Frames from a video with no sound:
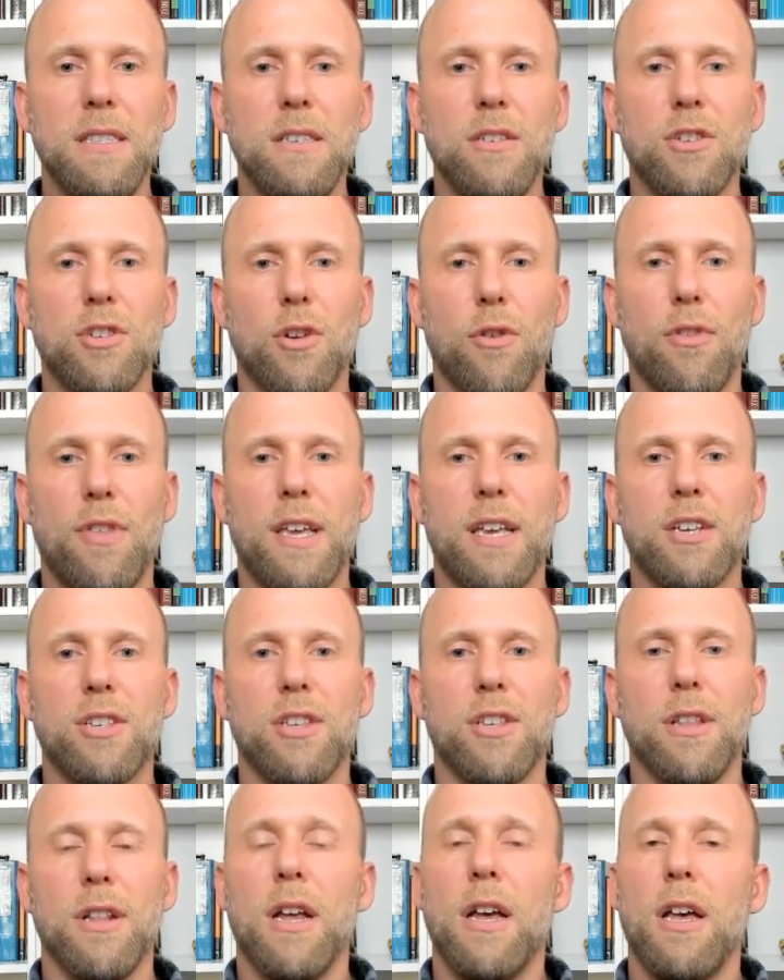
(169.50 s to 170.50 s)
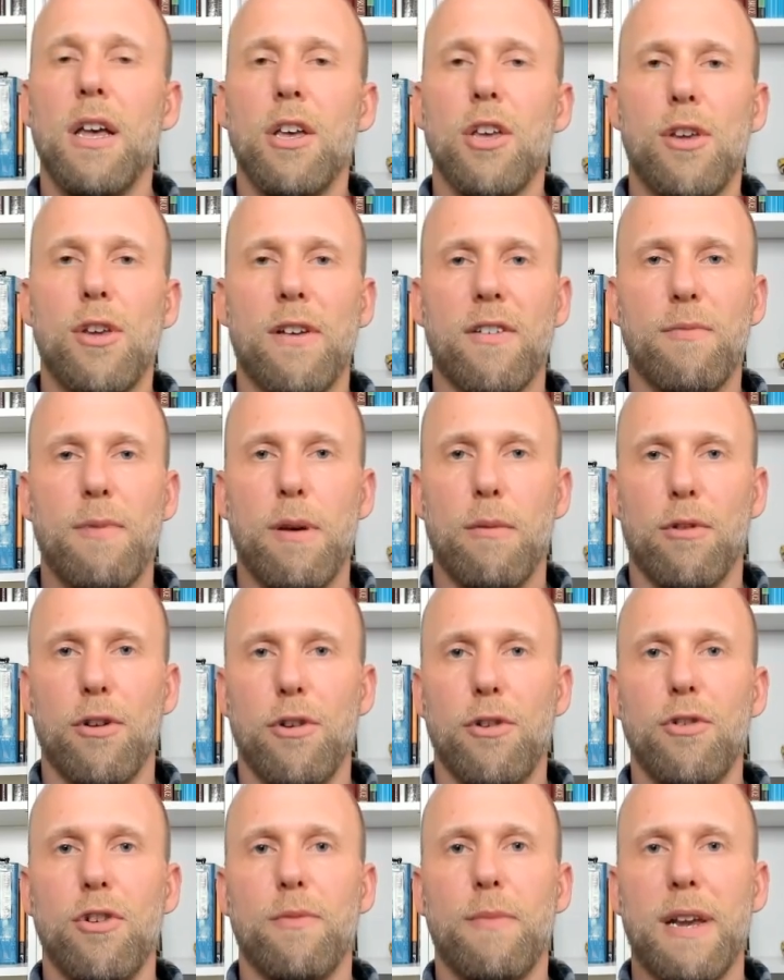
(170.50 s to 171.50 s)
So things that you have to be able to
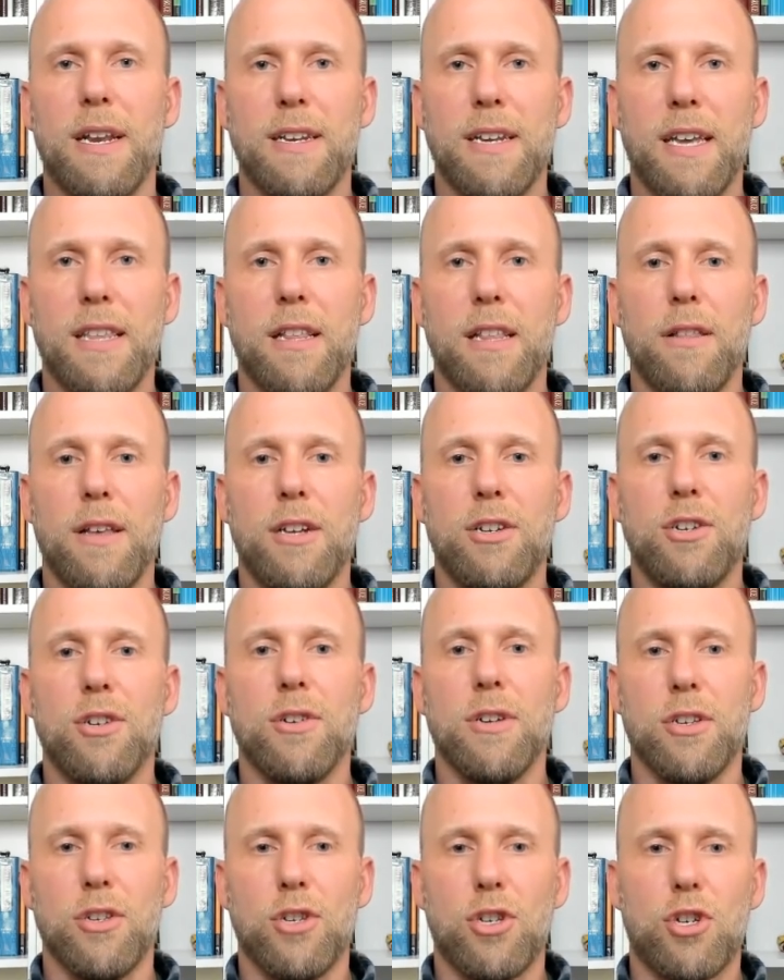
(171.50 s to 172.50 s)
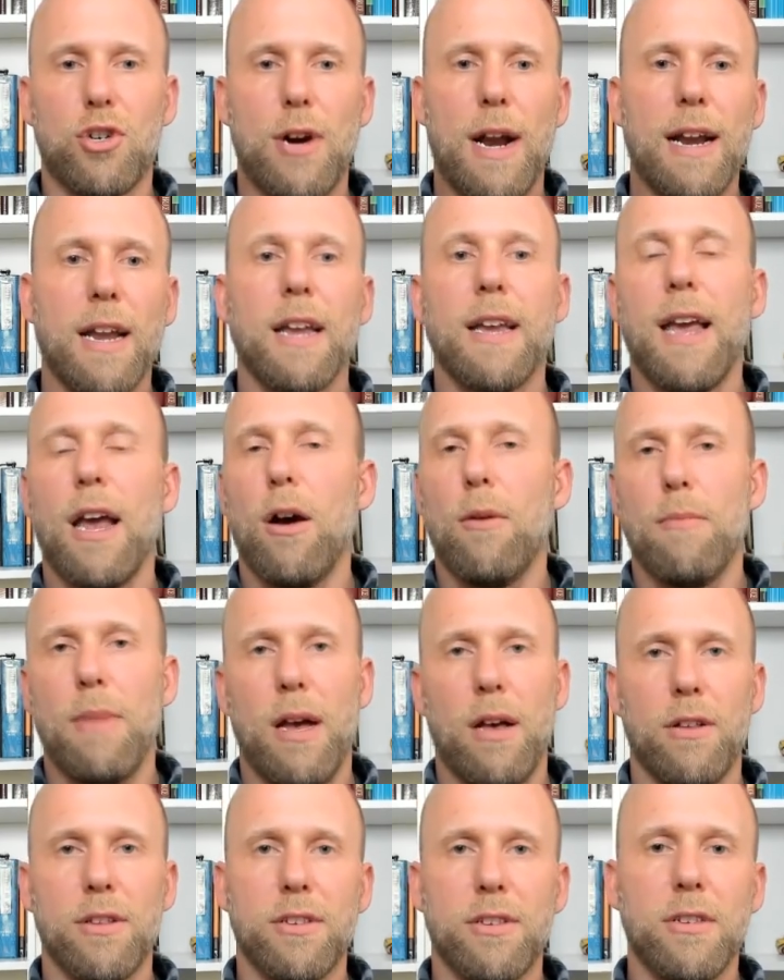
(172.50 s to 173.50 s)
do to maintain the ledger is track account
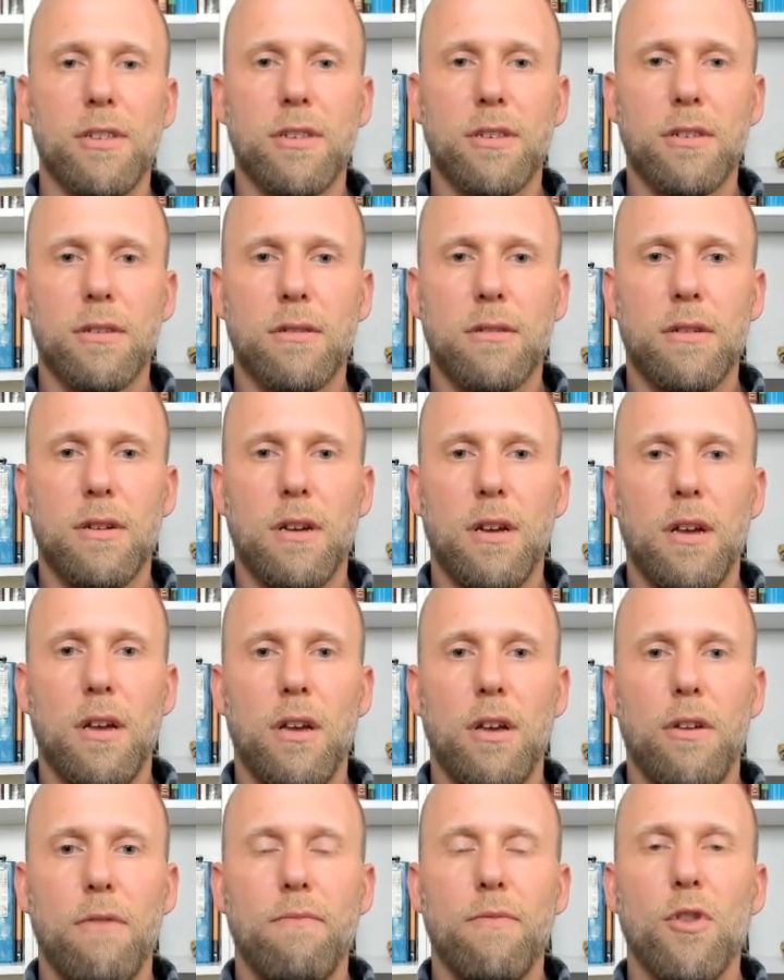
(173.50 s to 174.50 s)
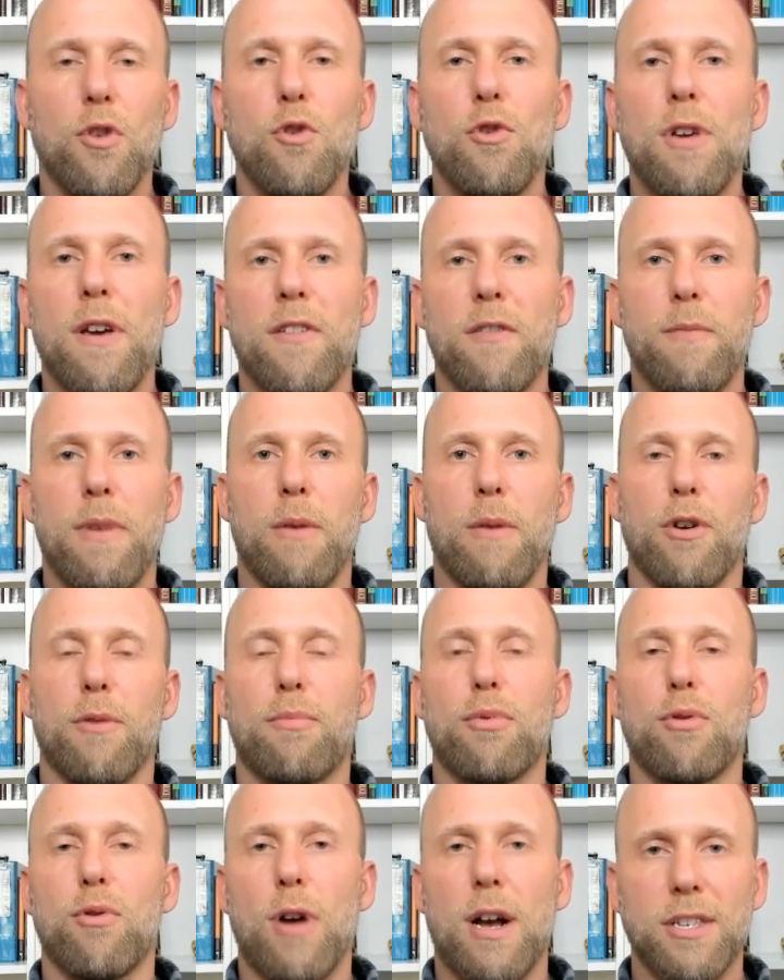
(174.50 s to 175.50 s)
balances. You have to be able to
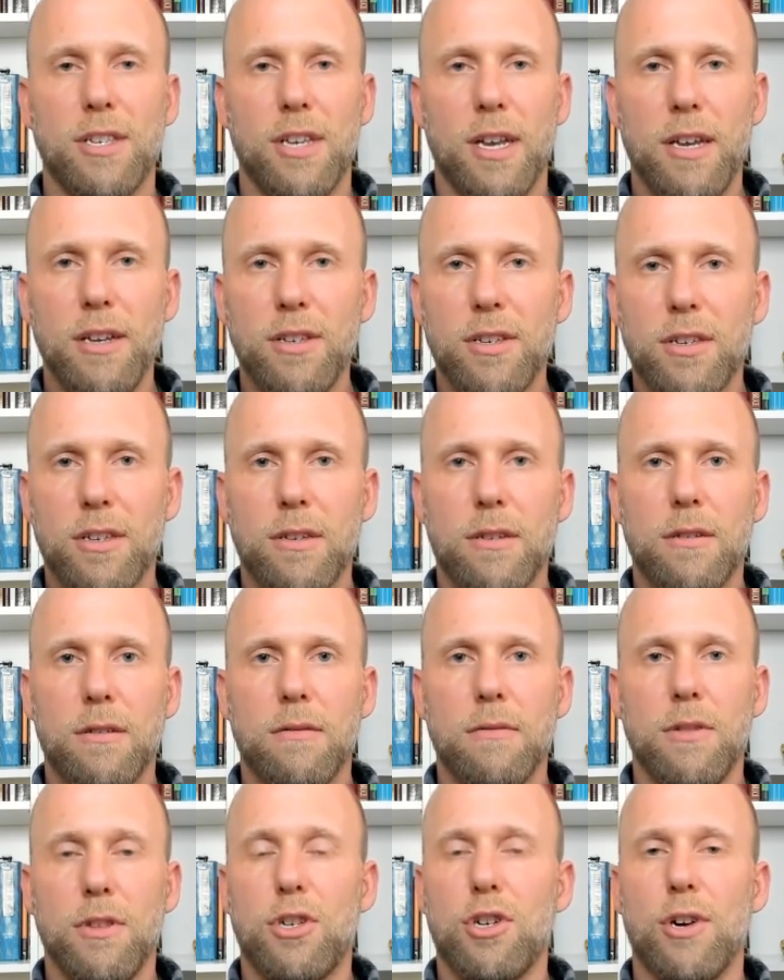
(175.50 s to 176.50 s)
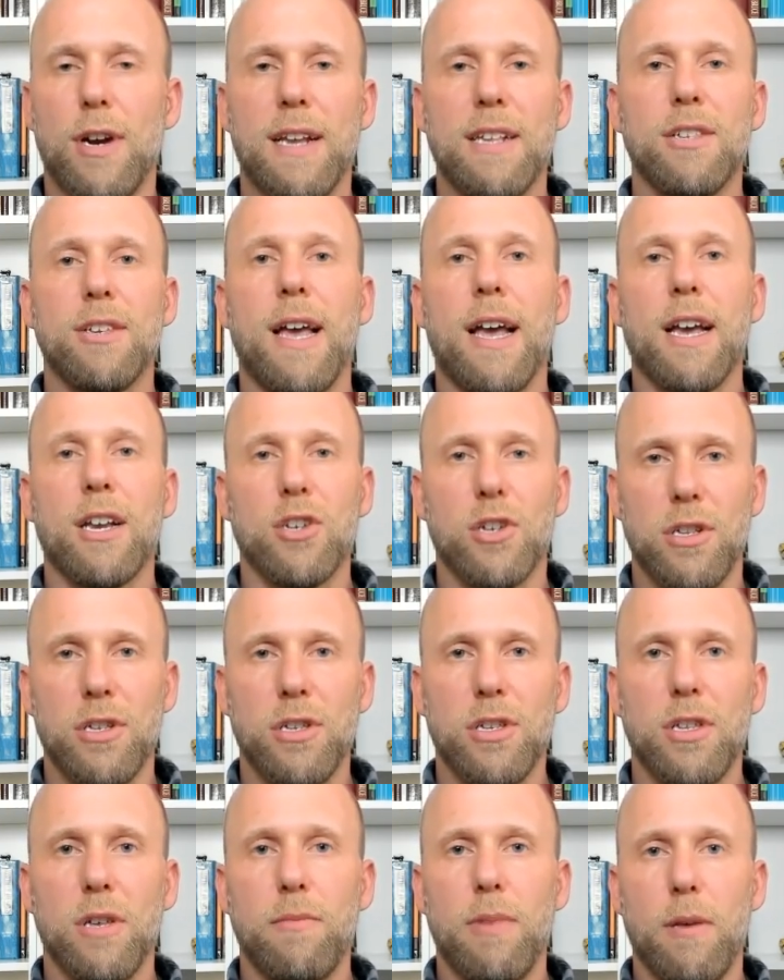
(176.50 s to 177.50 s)
process the
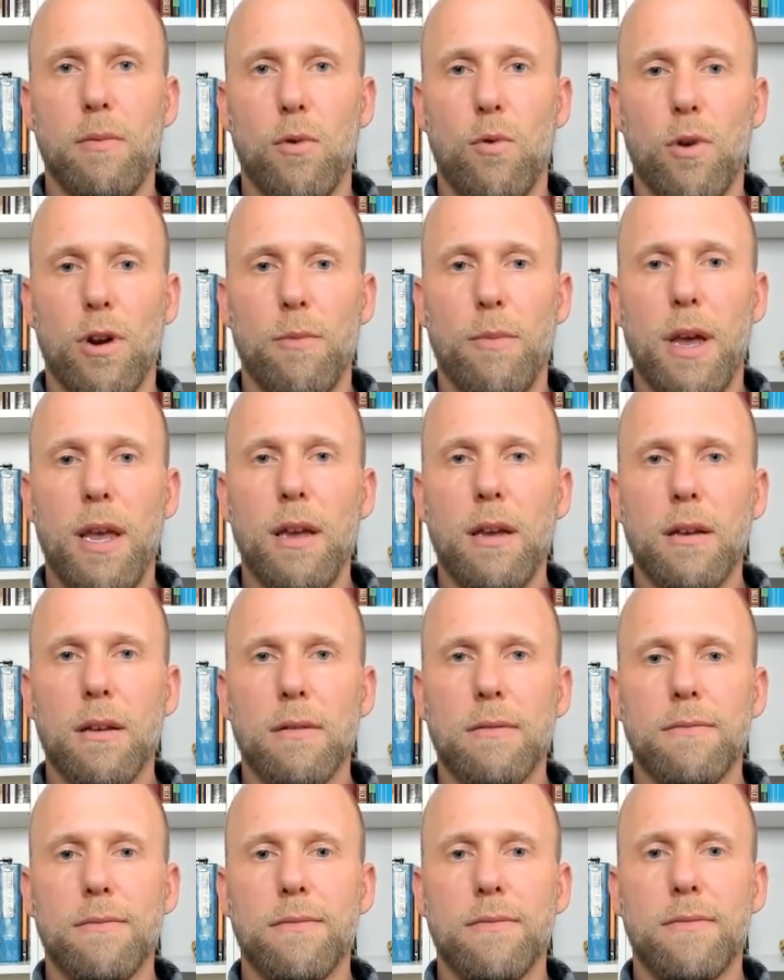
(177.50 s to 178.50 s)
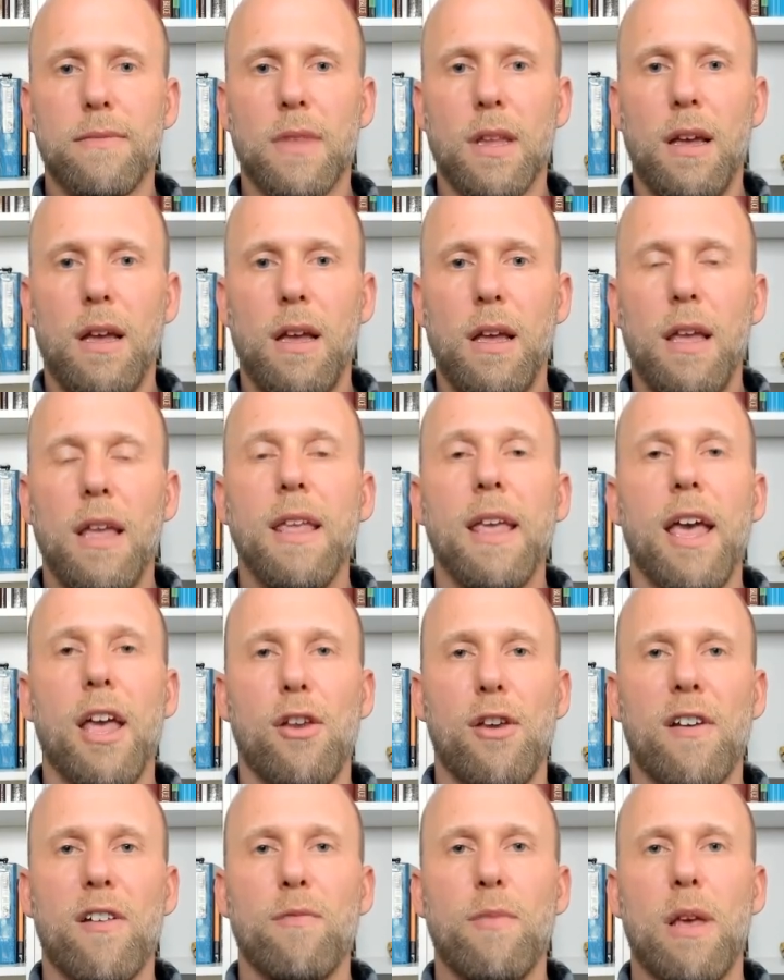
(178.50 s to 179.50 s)
transactions that people want to make, and
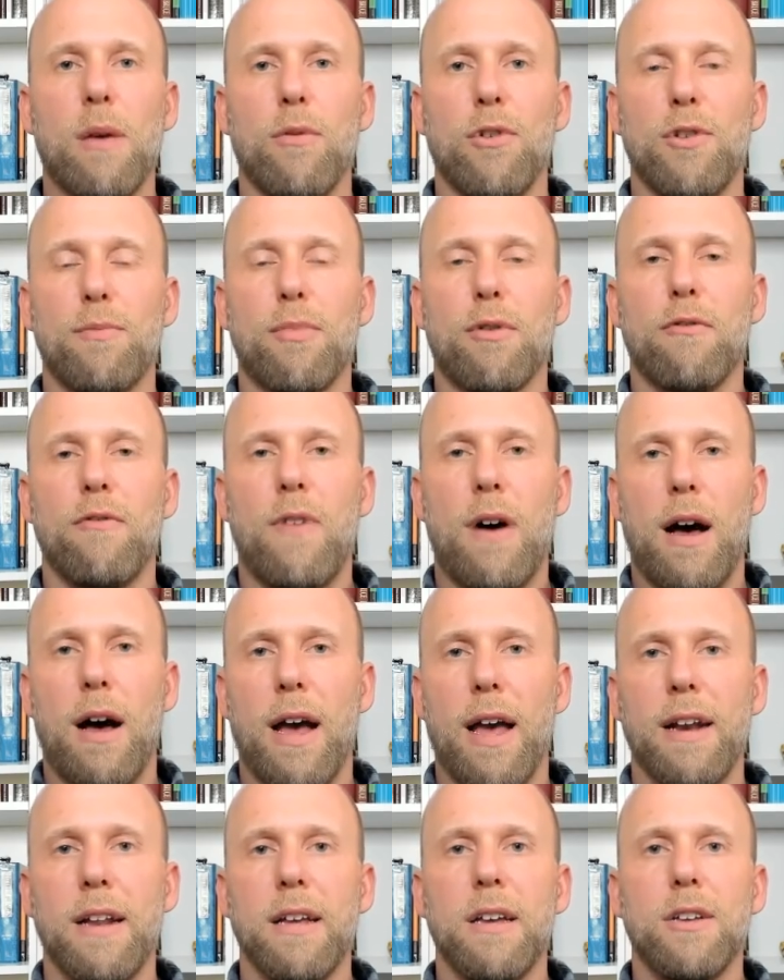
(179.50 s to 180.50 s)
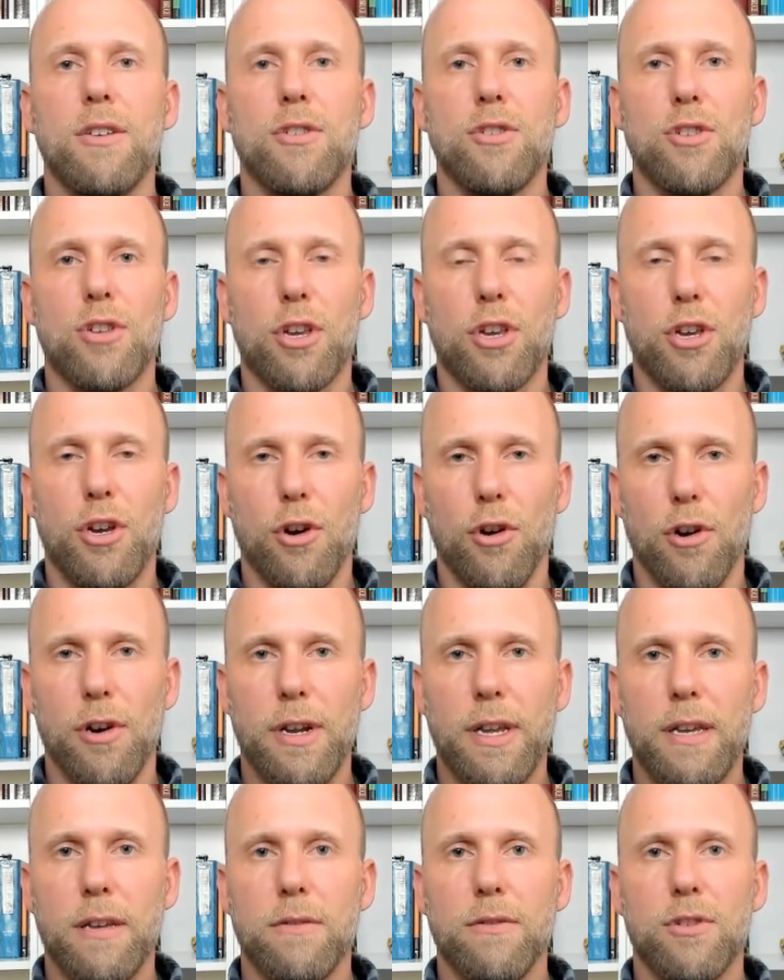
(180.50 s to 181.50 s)
you have to be able to provide
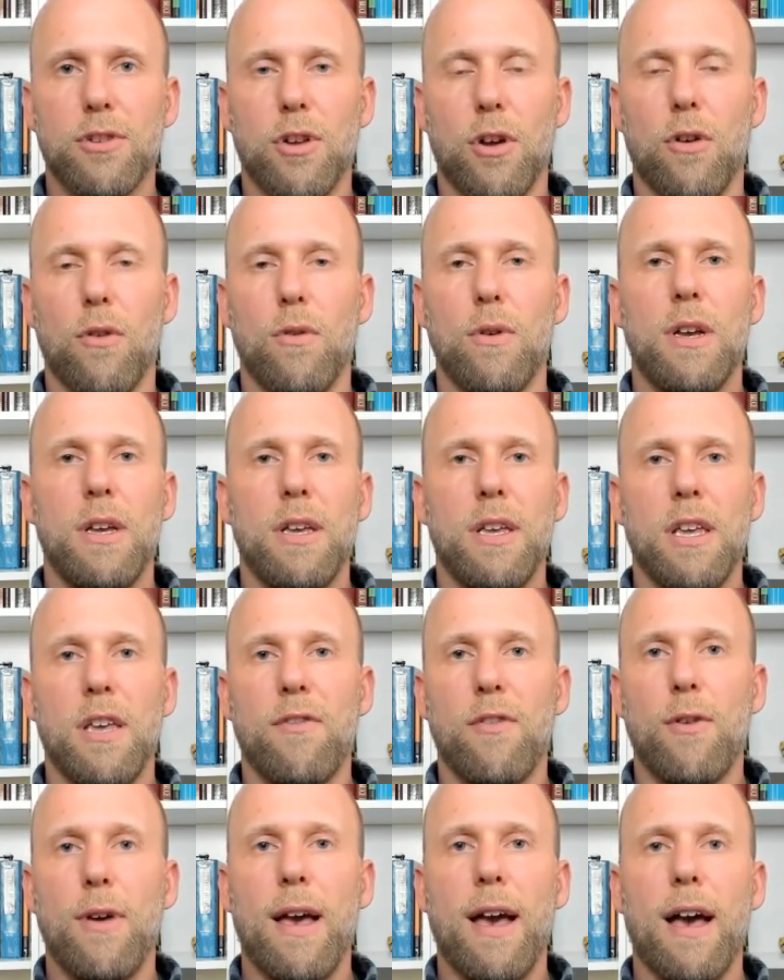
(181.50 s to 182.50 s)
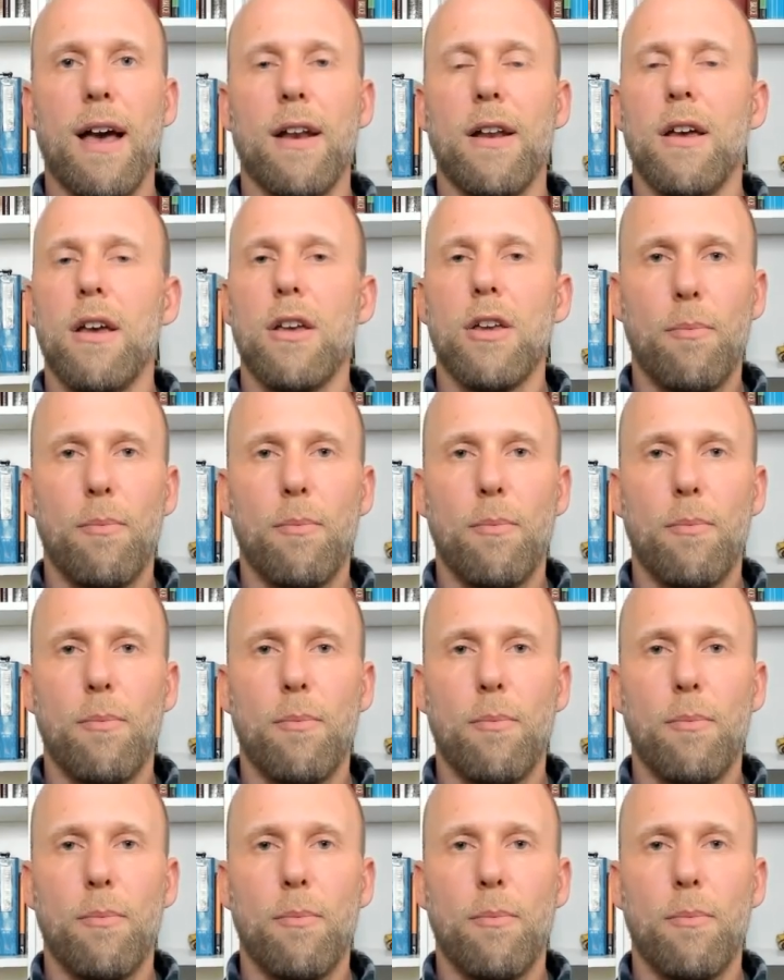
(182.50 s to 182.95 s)
security. So if you had a